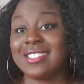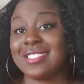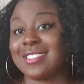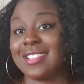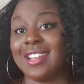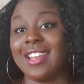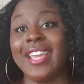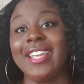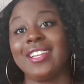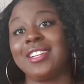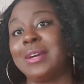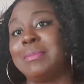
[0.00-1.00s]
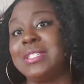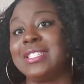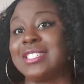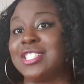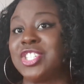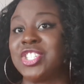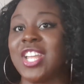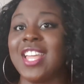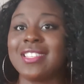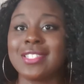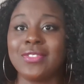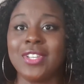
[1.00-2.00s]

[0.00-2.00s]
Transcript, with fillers: just like, comment and share this